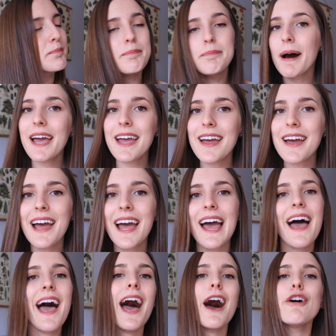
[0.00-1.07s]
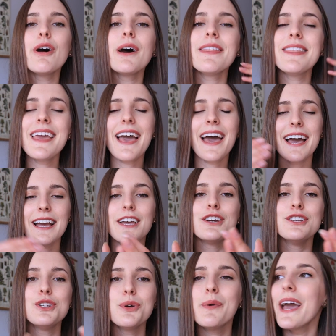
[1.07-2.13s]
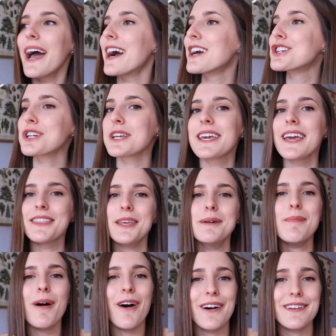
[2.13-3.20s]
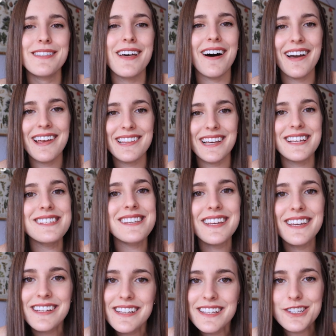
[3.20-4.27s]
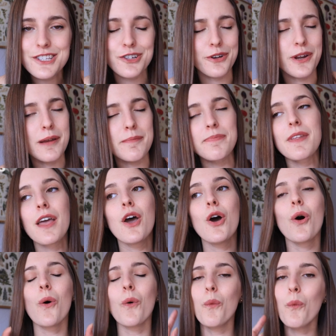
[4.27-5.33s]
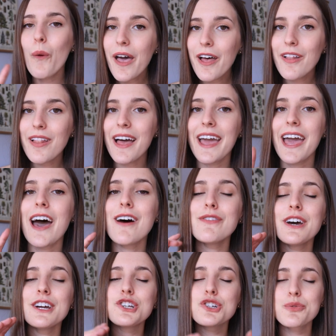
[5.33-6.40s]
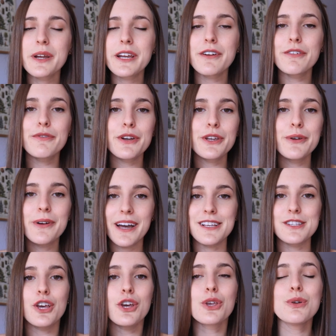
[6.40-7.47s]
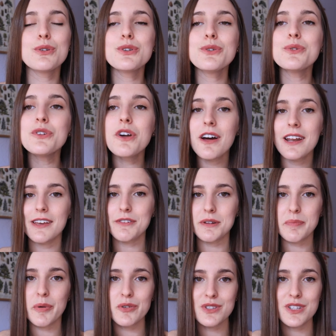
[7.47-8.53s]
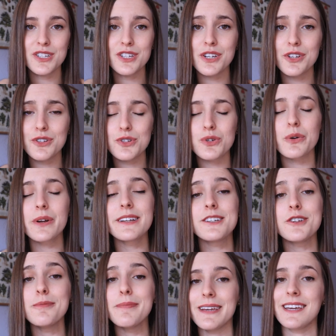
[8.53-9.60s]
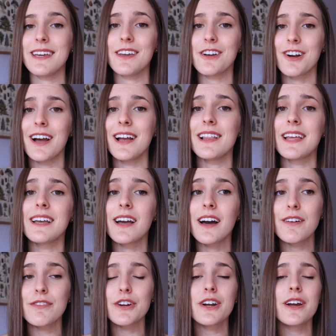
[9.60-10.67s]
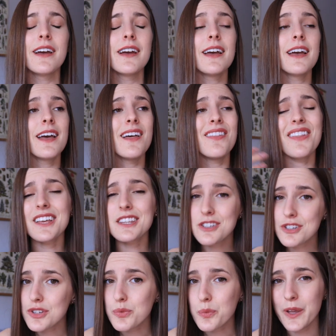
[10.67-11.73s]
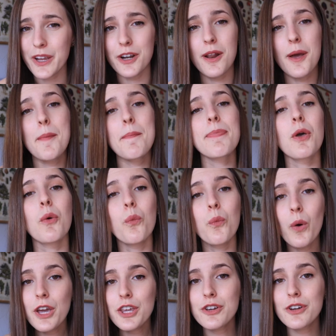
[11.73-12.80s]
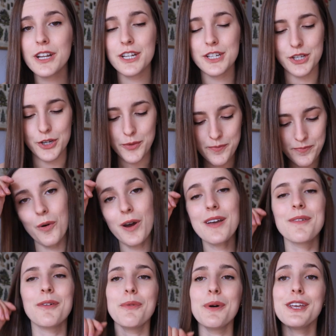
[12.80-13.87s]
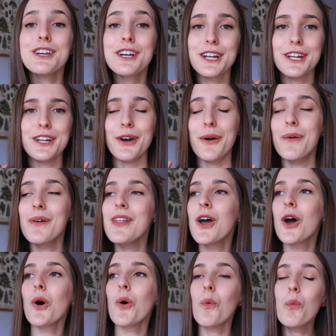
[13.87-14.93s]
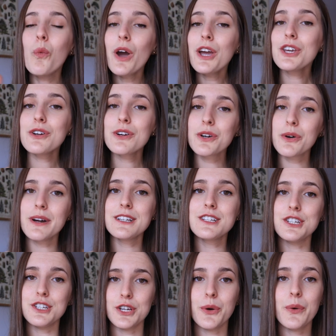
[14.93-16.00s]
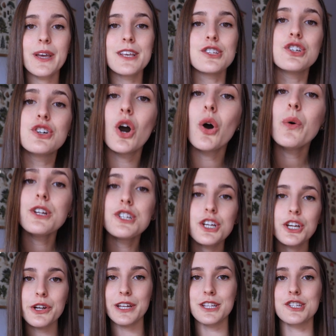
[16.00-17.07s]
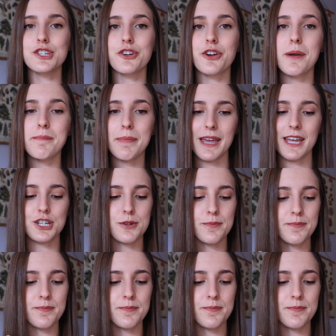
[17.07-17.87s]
But how the heck do we actually get them on the highlights in Instagram? Well, I have a trick for you guys. You do not have to post it to your story to make it your highlight cover. That's just weird. What you're gonna do, what are you gonna do? What you're going to do is go to your Instagram page,